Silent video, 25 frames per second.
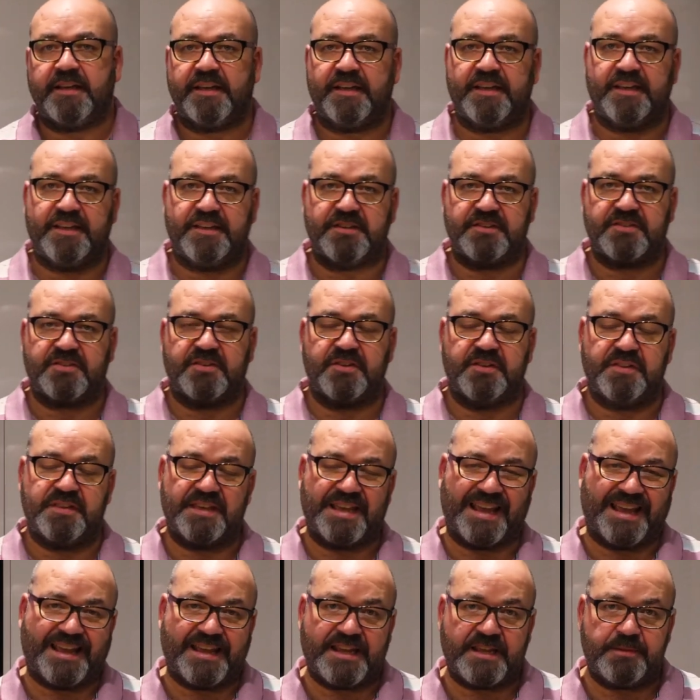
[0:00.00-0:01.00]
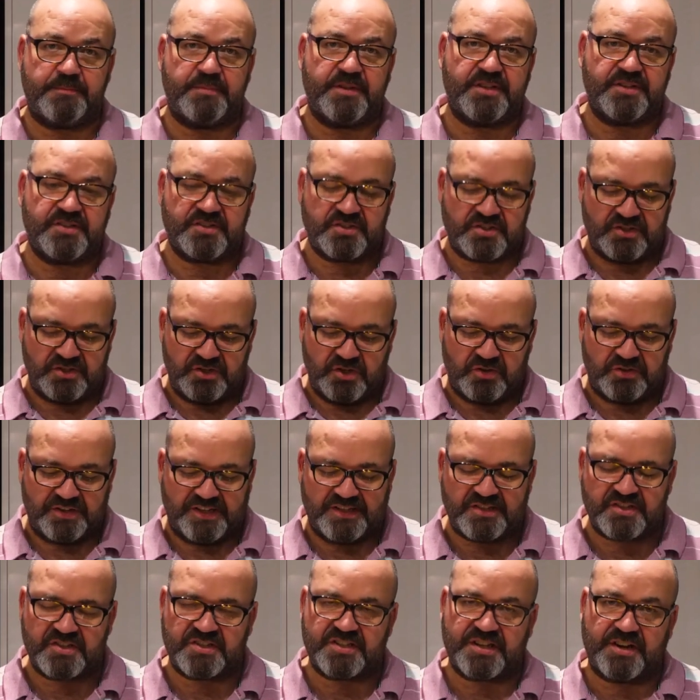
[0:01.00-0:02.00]
is that the aim is not
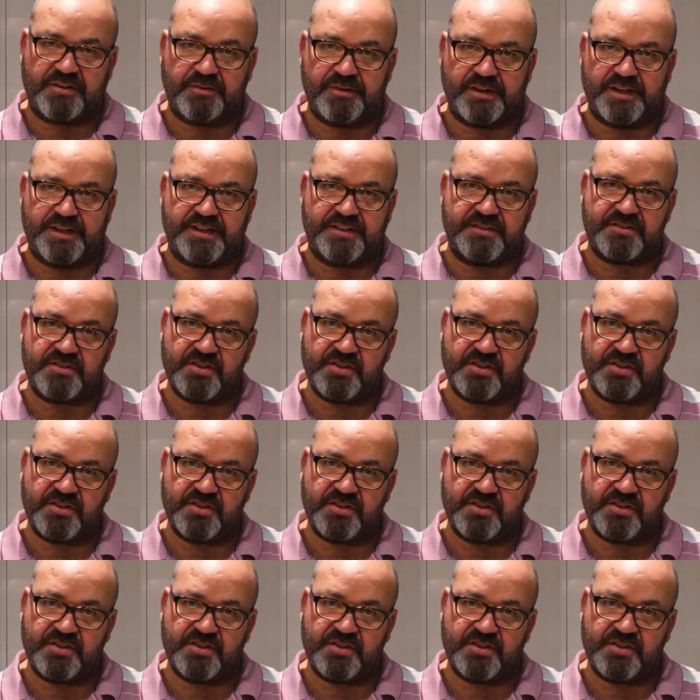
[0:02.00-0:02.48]
necessarily